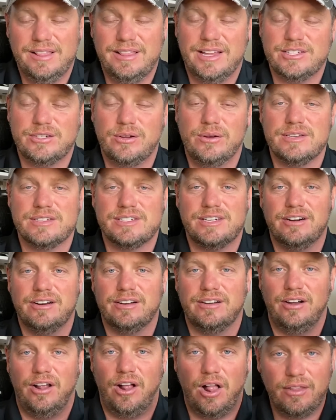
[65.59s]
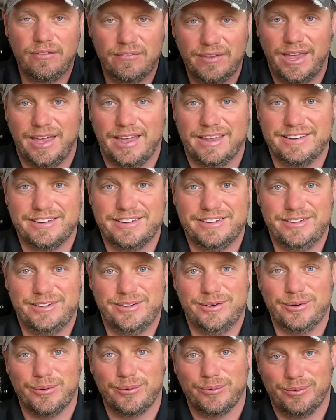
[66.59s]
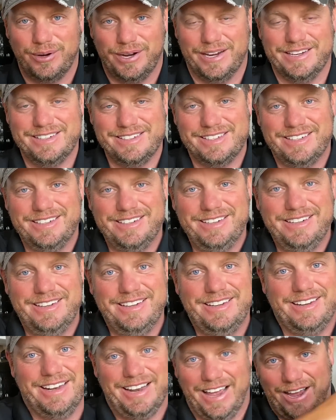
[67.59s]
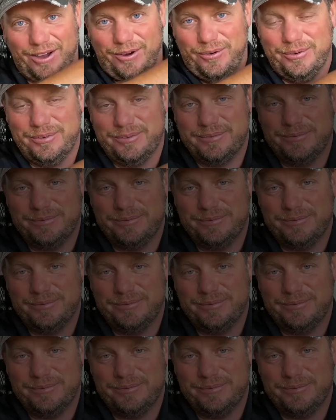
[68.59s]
Let's go ahead and start on all of that right now.